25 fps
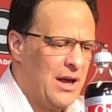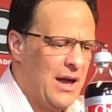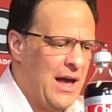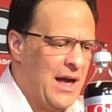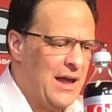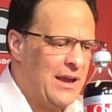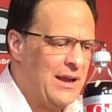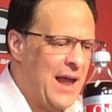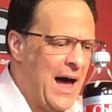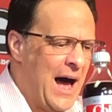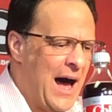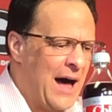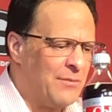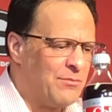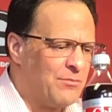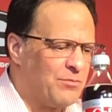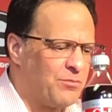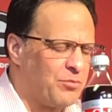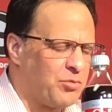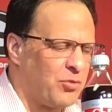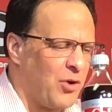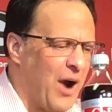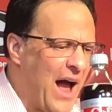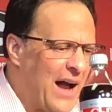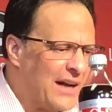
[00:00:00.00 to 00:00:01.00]
and
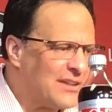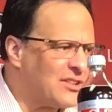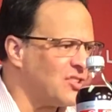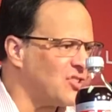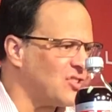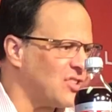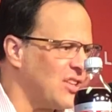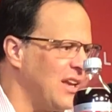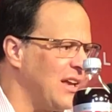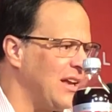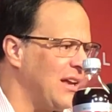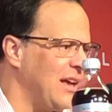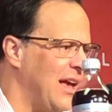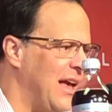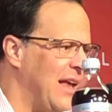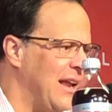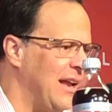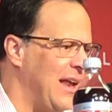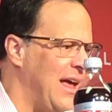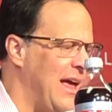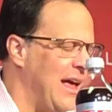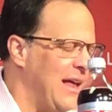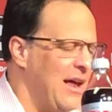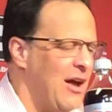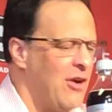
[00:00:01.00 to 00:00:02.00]
not practicing
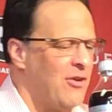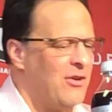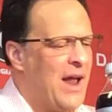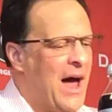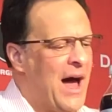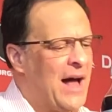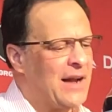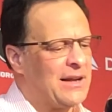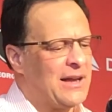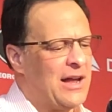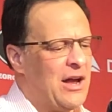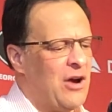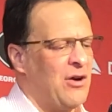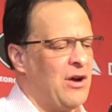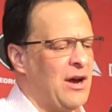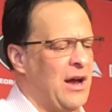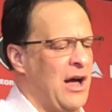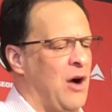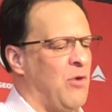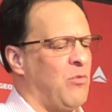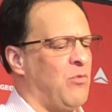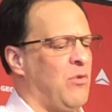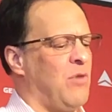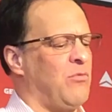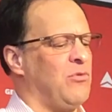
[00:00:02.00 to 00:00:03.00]
or not carrying
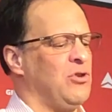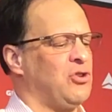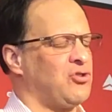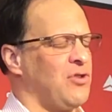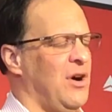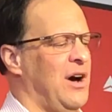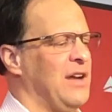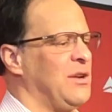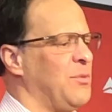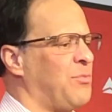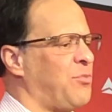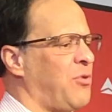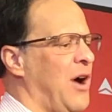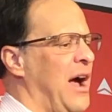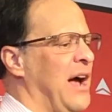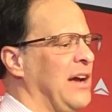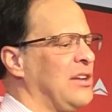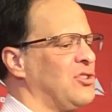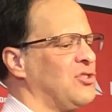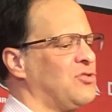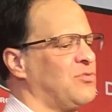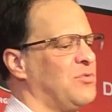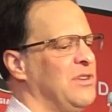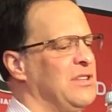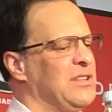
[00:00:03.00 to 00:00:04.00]
out what we tried to
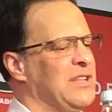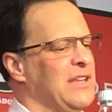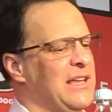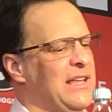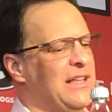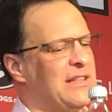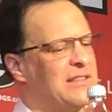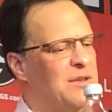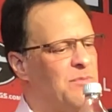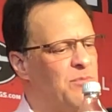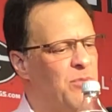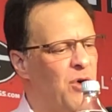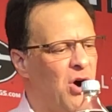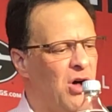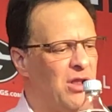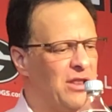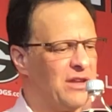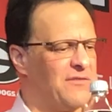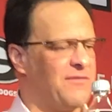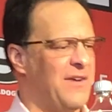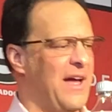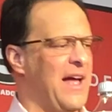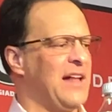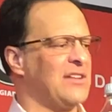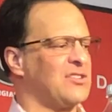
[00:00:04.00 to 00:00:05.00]
practice with to get the ball
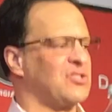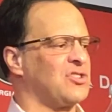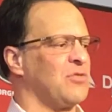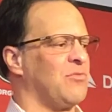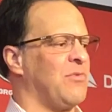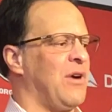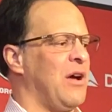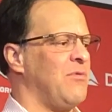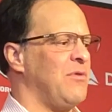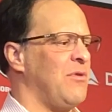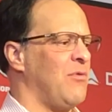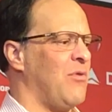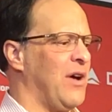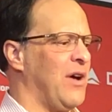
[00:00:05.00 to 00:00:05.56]
advanced the way we